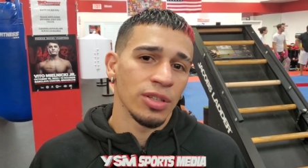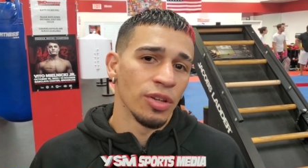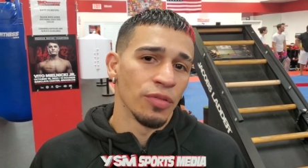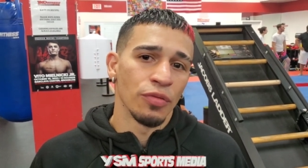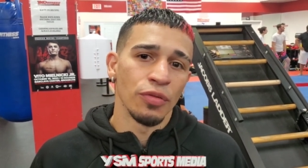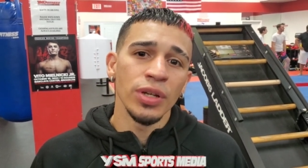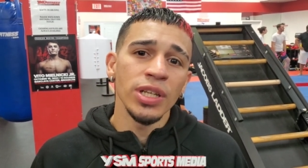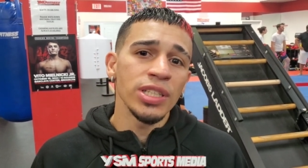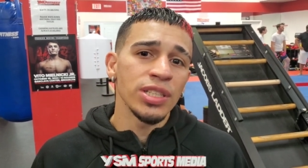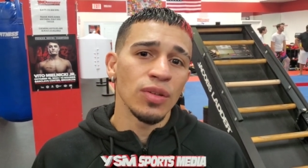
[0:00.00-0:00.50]
The
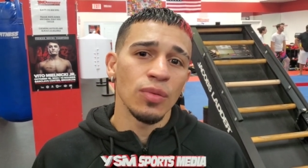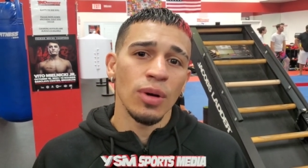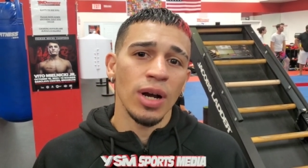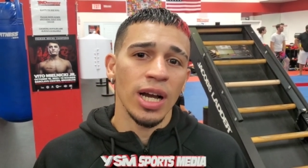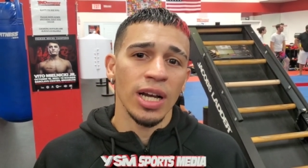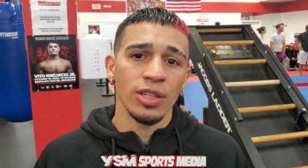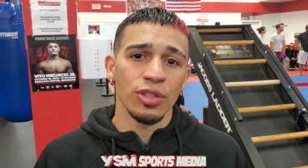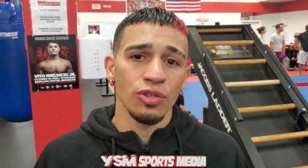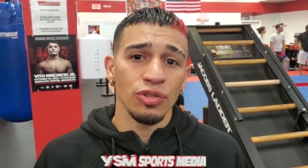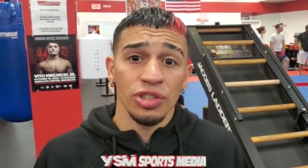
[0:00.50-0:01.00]
reason
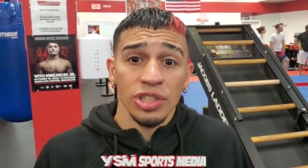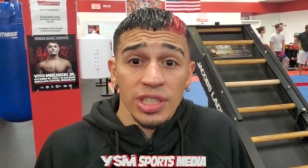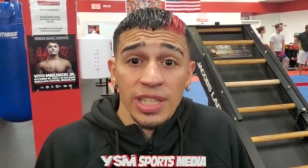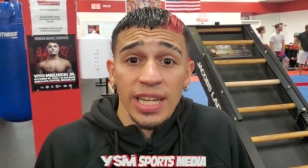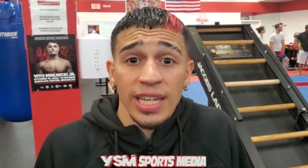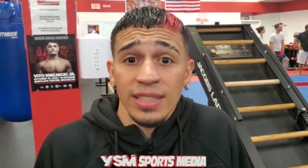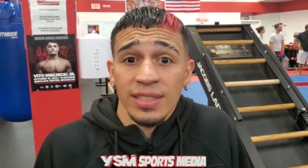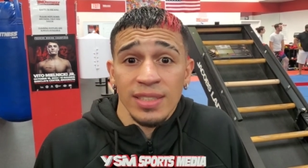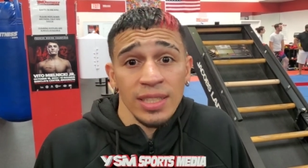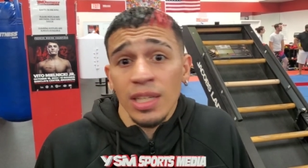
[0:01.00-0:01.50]
why you just
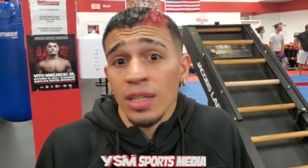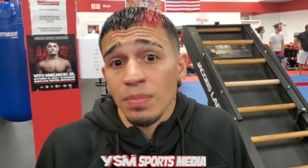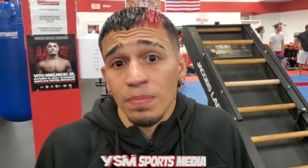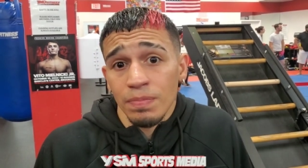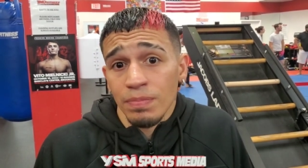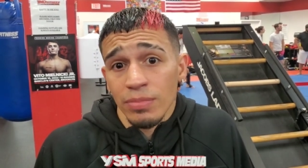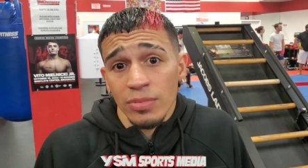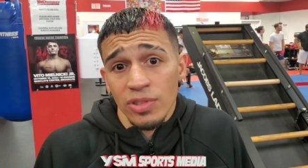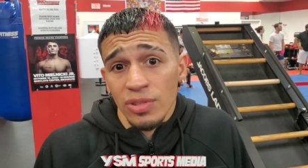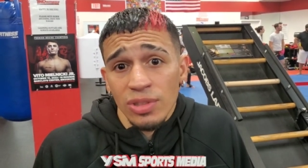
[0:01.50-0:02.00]
can't see the
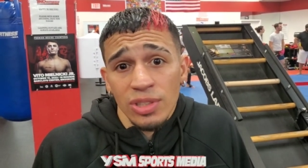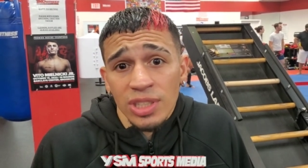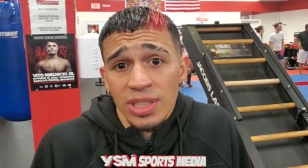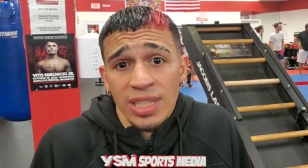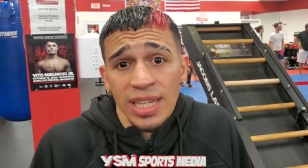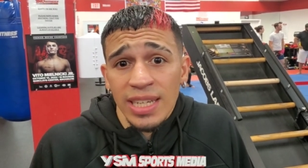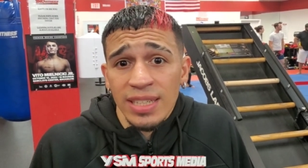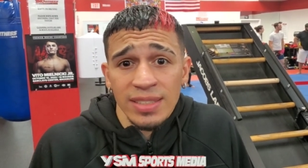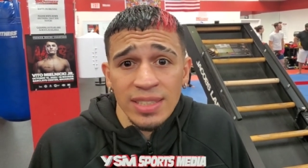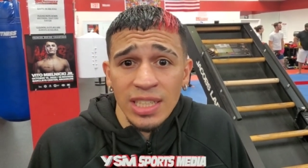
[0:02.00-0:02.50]
punches. If
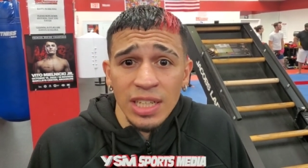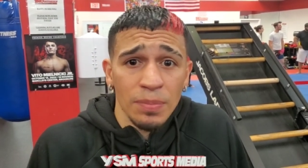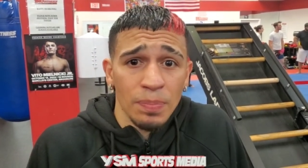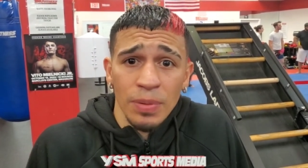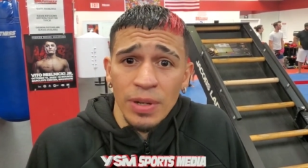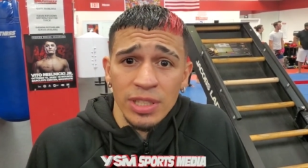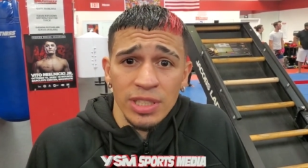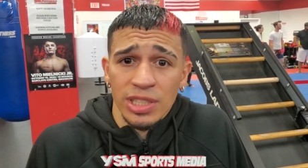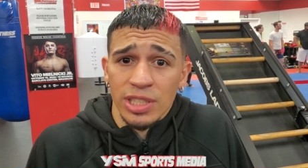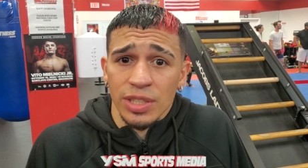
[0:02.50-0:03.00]
you can't
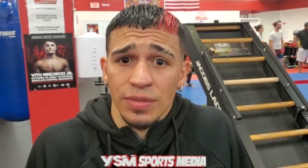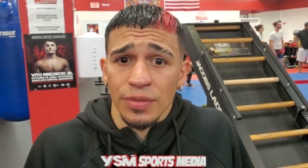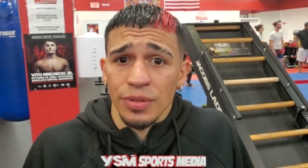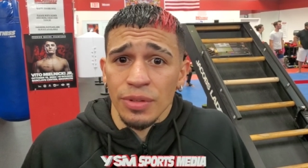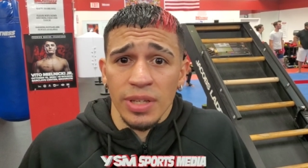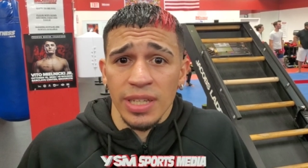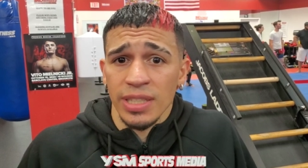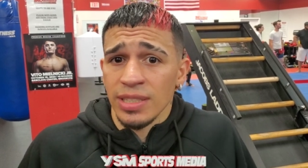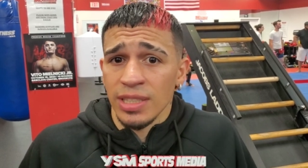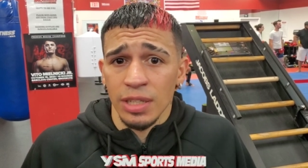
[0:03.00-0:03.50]

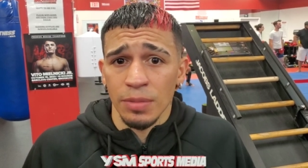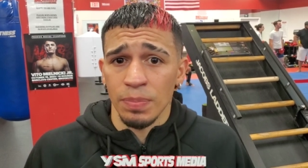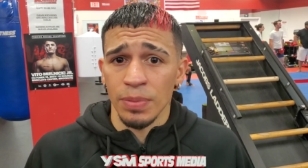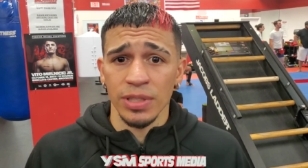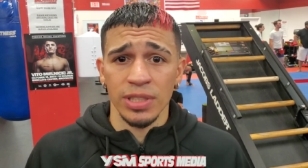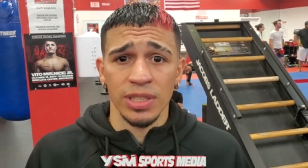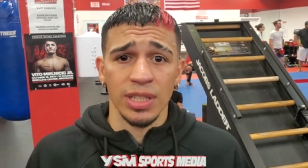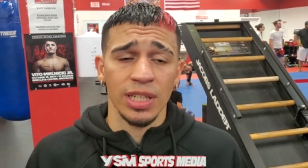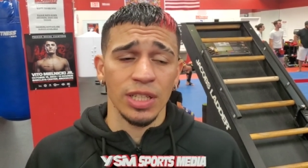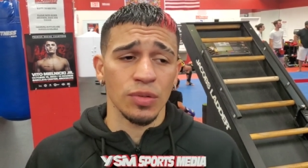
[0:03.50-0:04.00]
see the
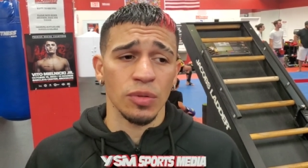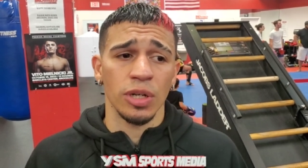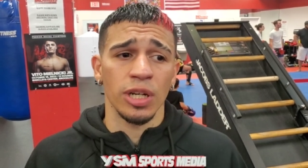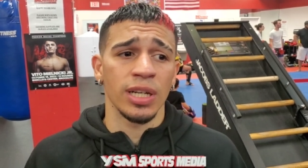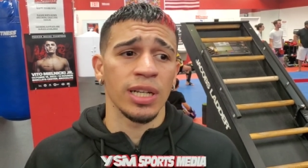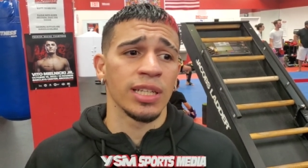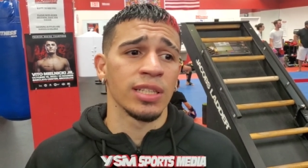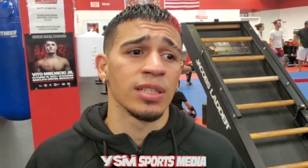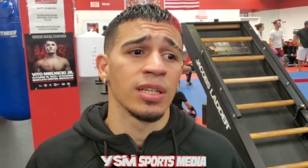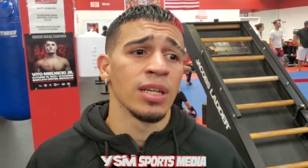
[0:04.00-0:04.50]
punch, it is what
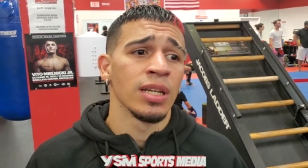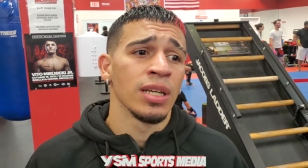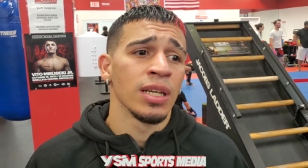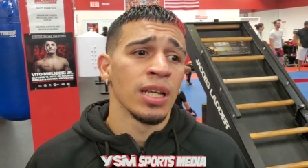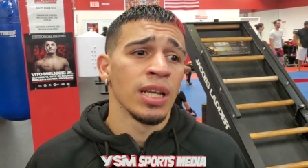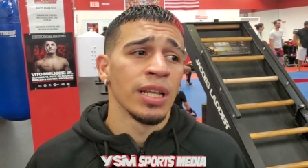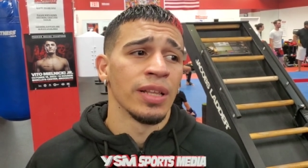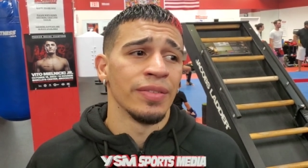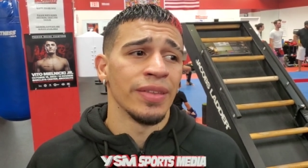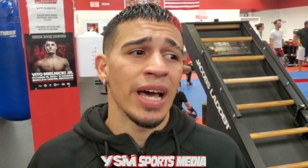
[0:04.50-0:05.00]
it
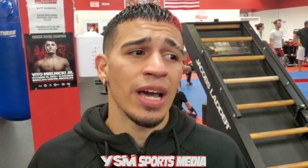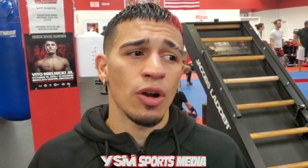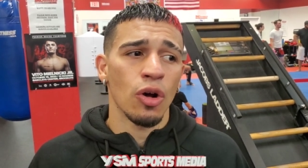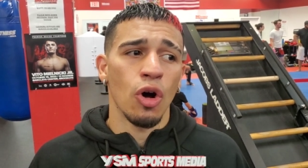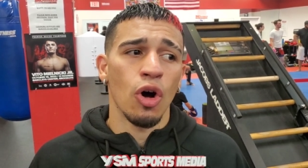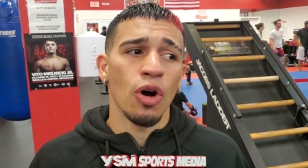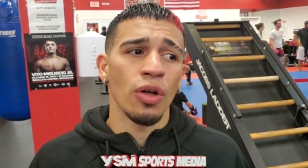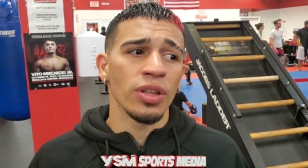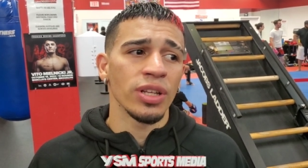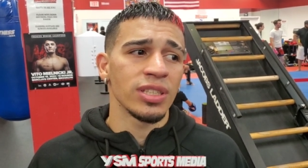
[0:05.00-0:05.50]
is. Not
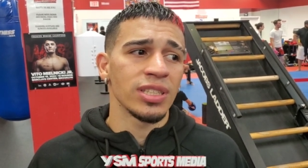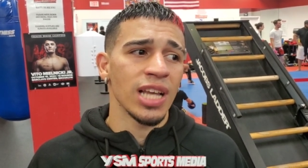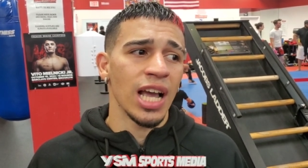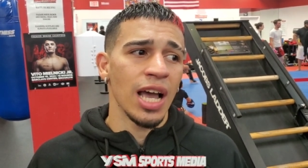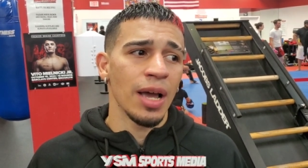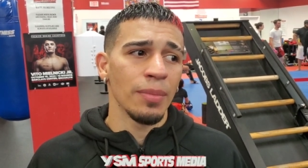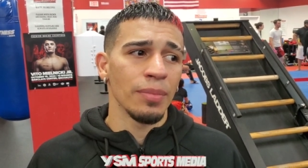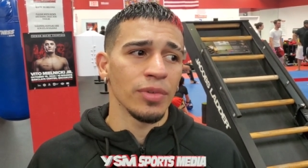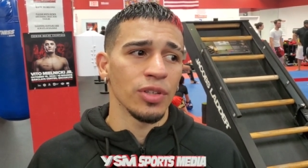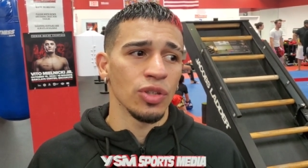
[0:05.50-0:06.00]
all the
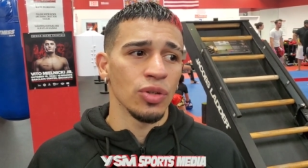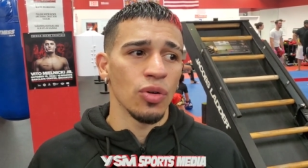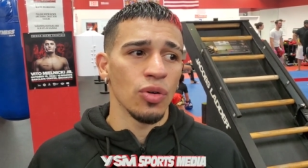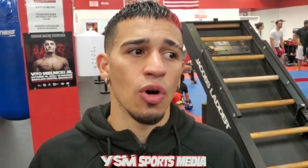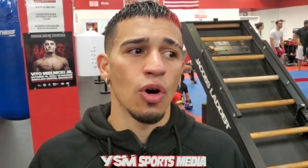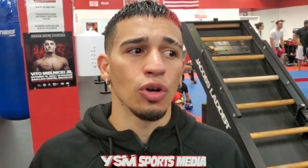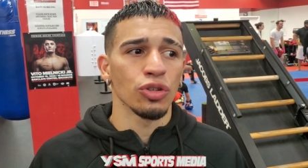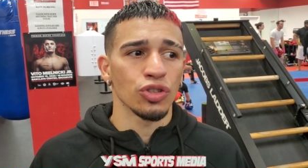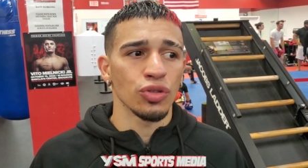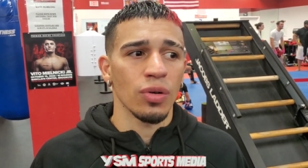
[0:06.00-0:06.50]
time. You
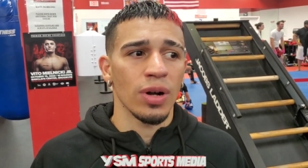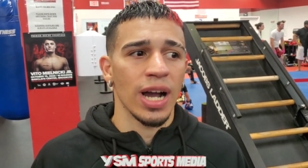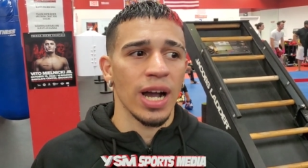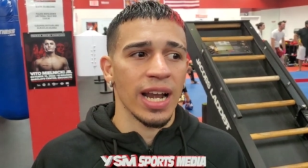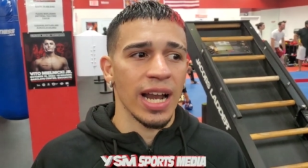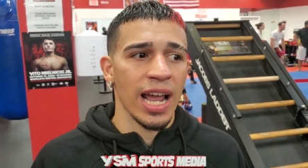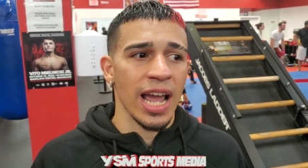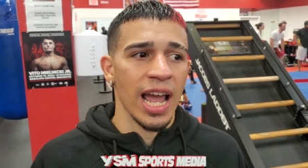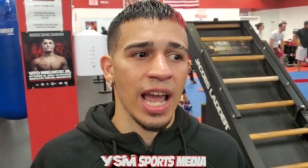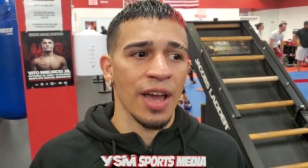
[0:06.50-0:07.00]
also
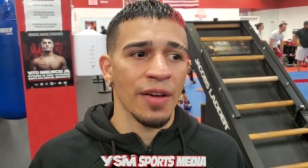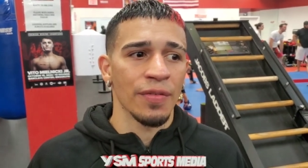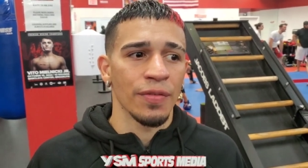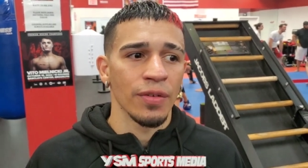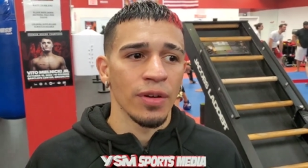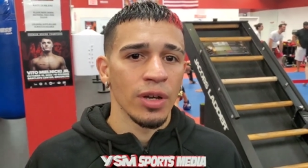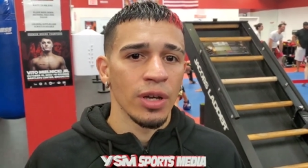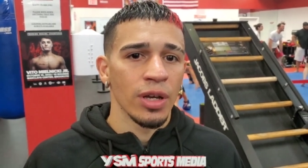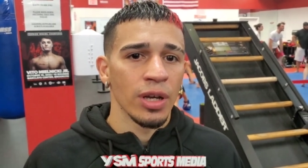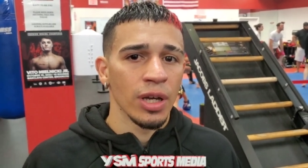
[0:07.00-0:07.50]
gotta have
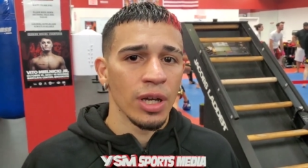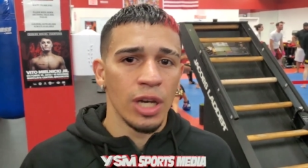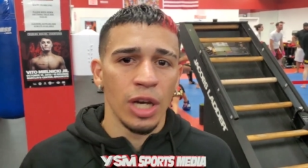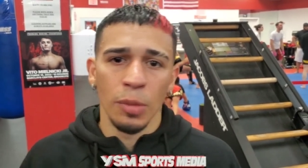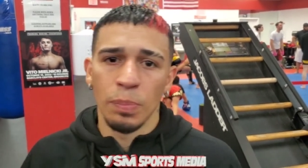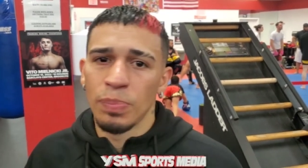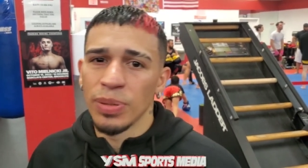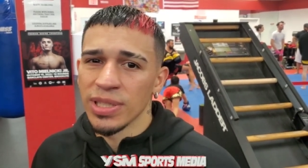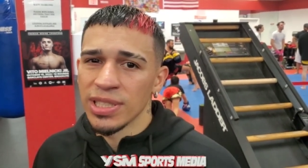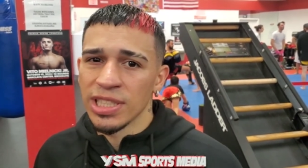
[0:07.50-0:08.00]

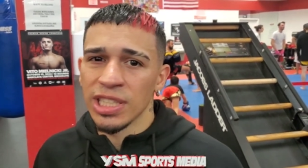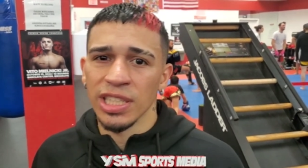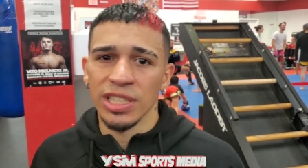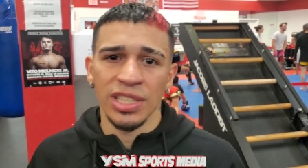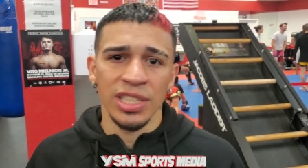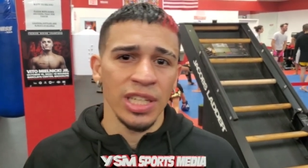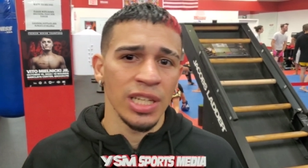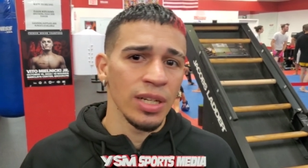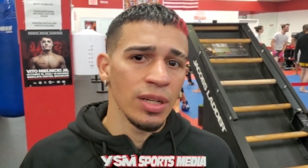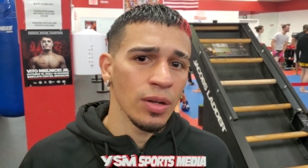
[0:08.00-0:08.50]
good
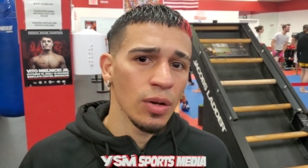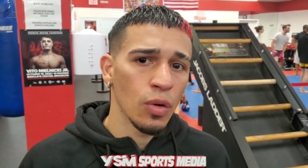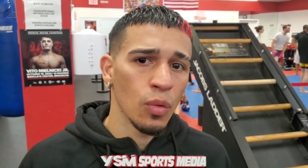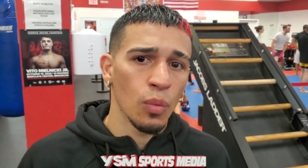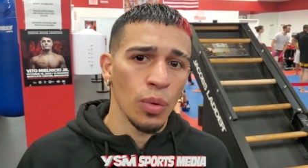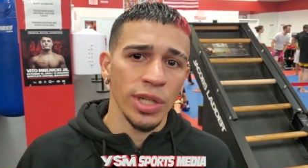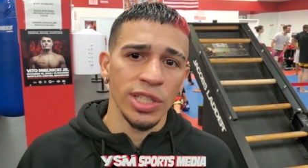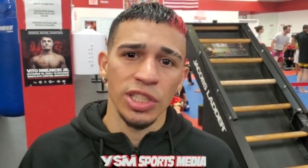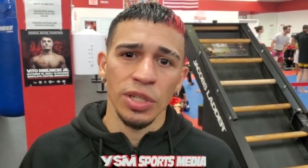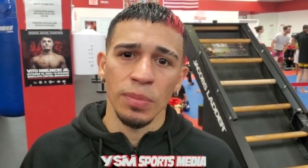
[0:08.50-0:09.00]
position
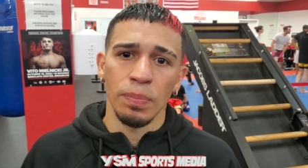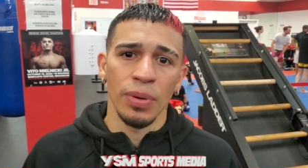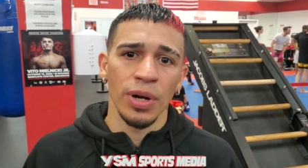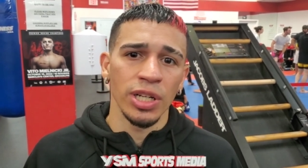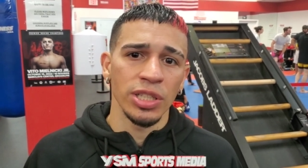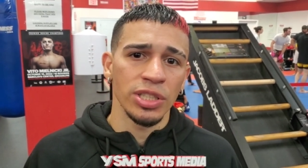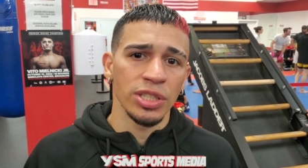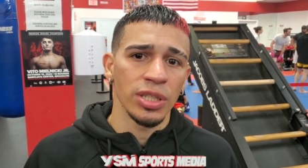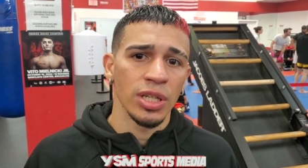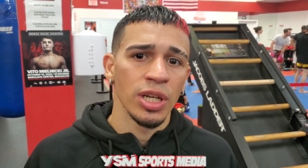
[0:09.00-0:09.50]
with your
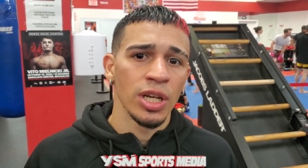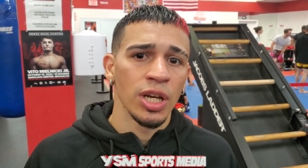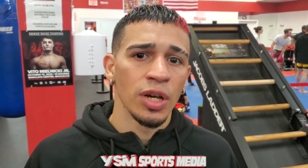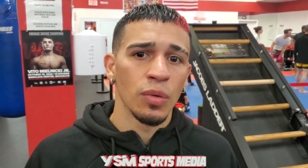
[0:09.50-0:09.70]
punch.